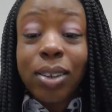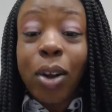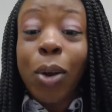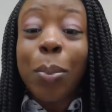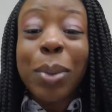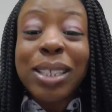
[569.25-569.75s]

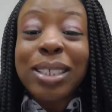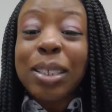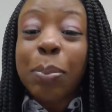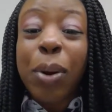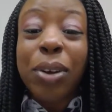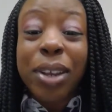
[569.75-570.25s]
is
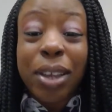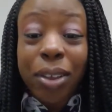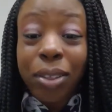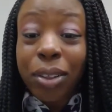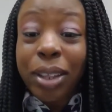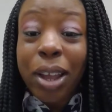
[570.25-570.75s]

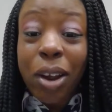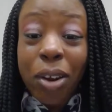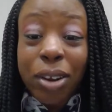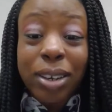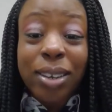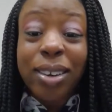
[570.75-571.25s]
particularly
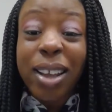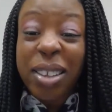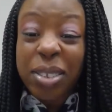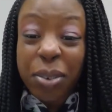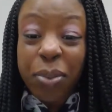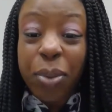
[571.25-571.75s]
hard to
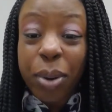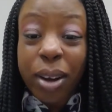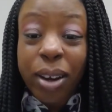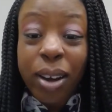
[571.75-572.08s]
test for.